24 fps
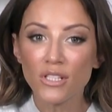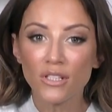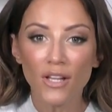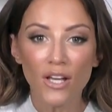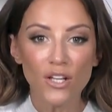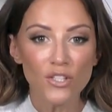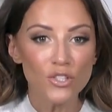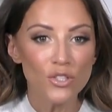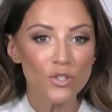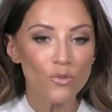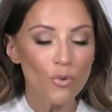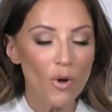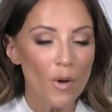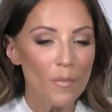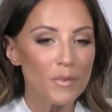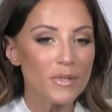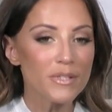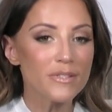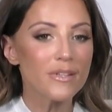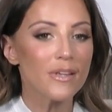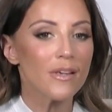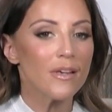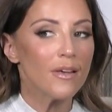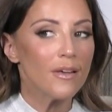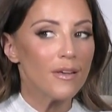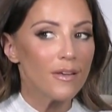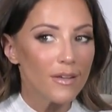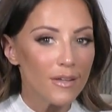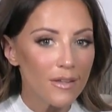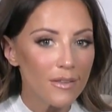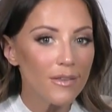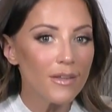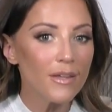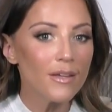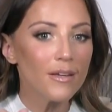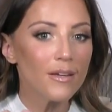collection of weapons
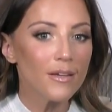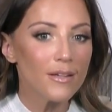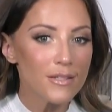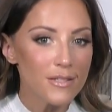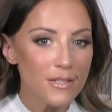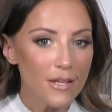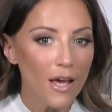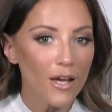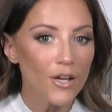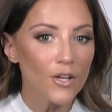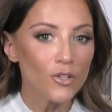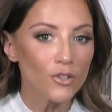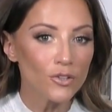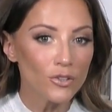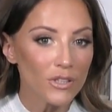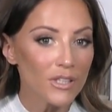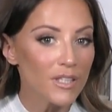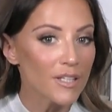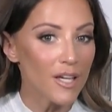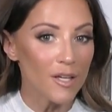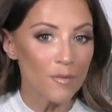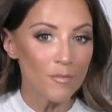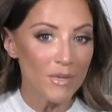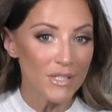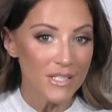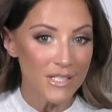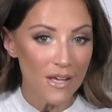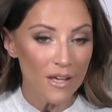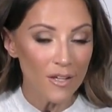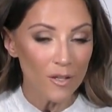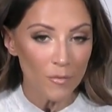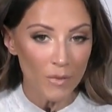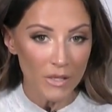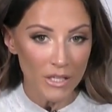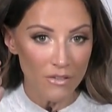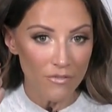in the entire league. And
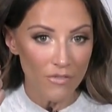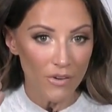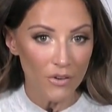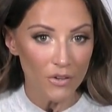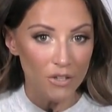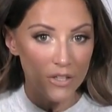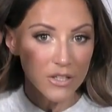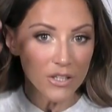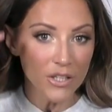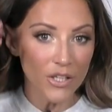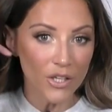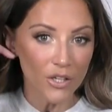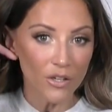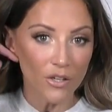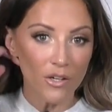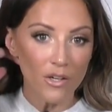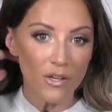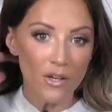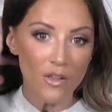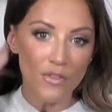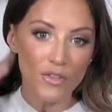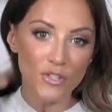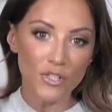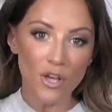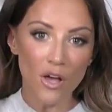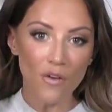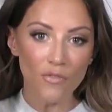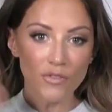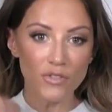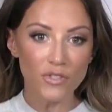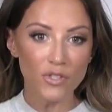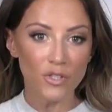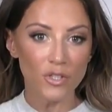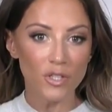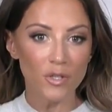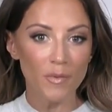McDaniel made it very clear the
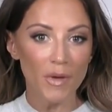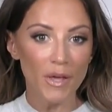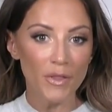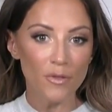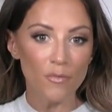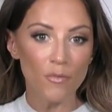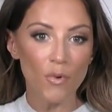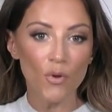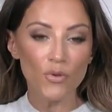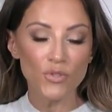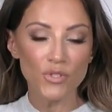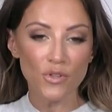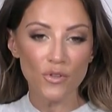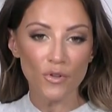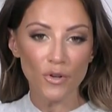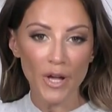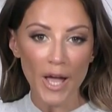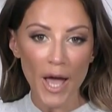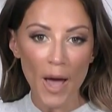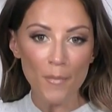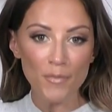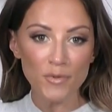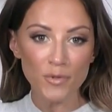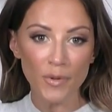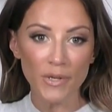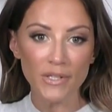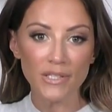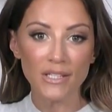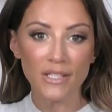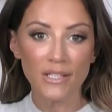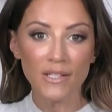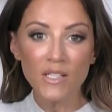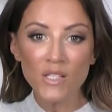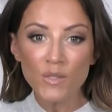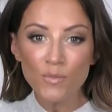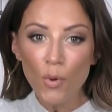Dolphins are going to make the most of their cap space.
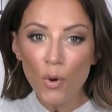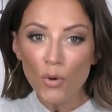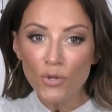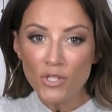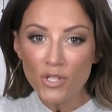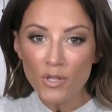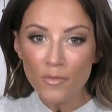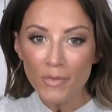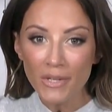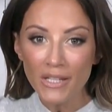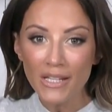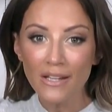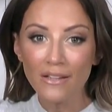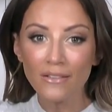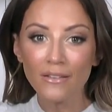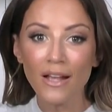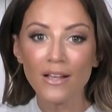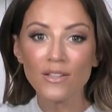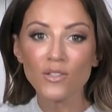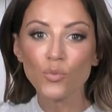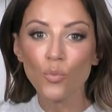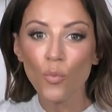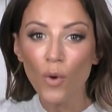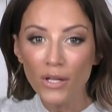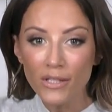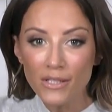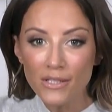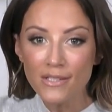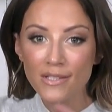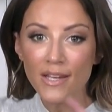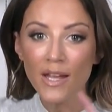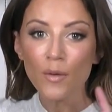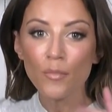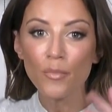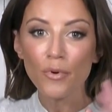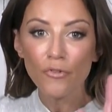He spoke to the media last
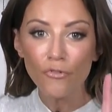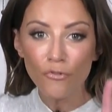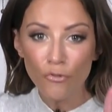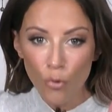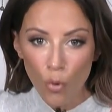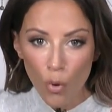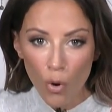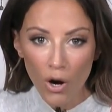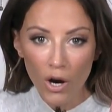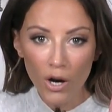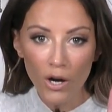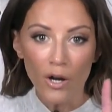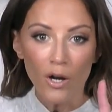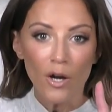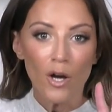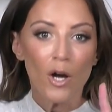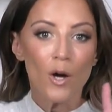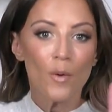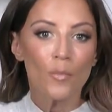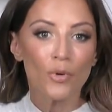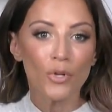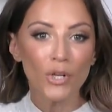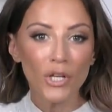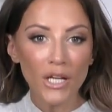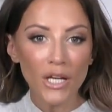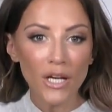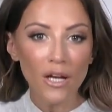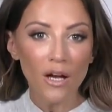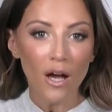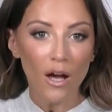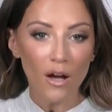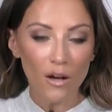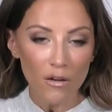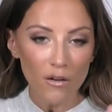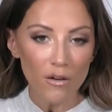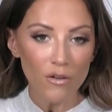Wednesday before putting
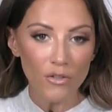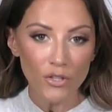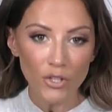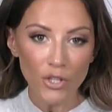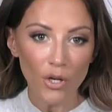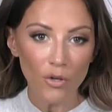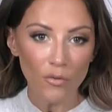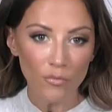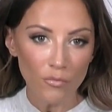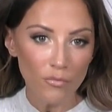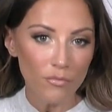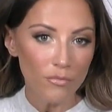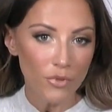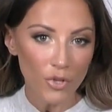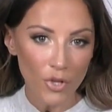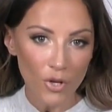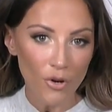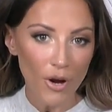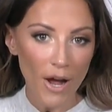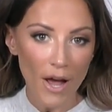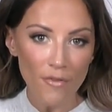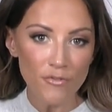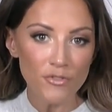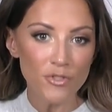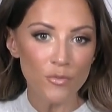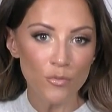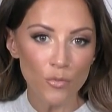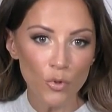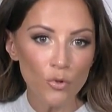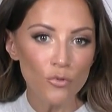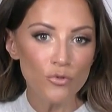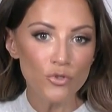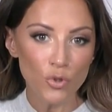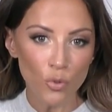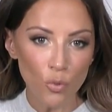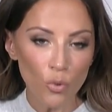a you know the crafty
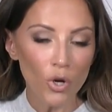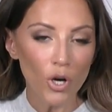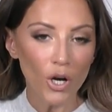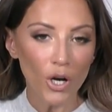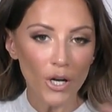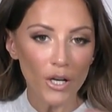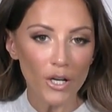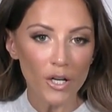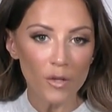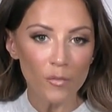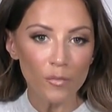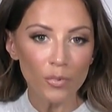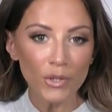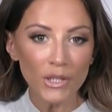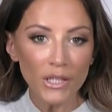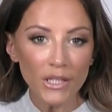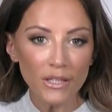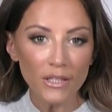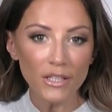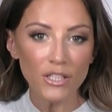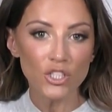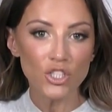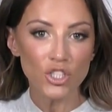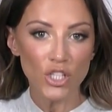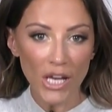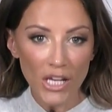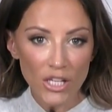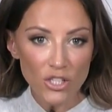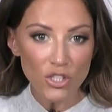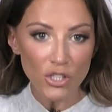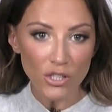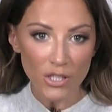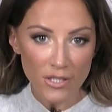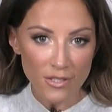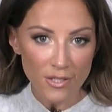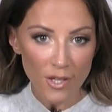move to work and completely
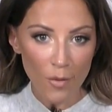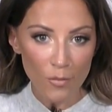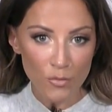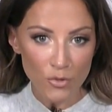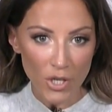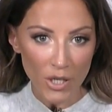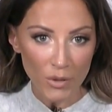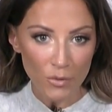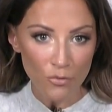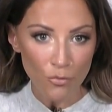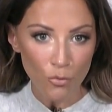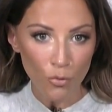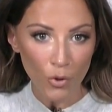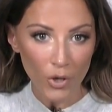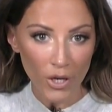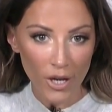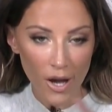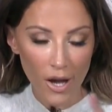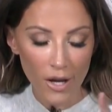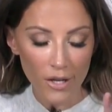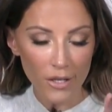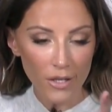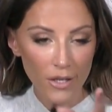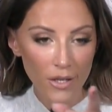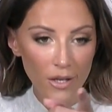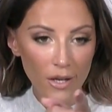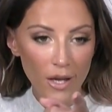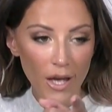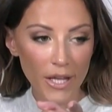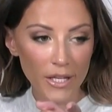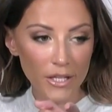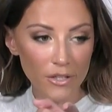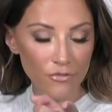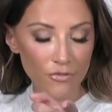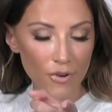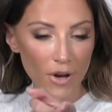changing the subject before he got
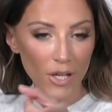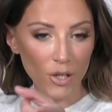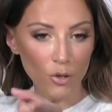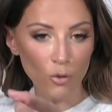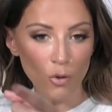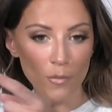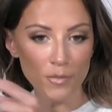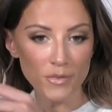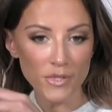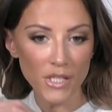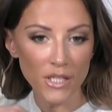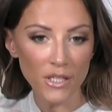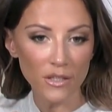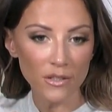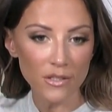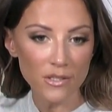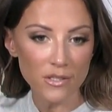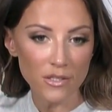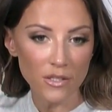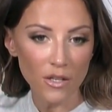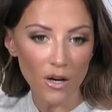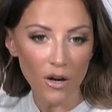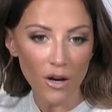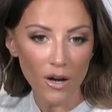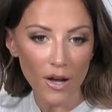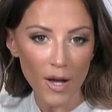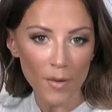any follow-ups. Take a listen to our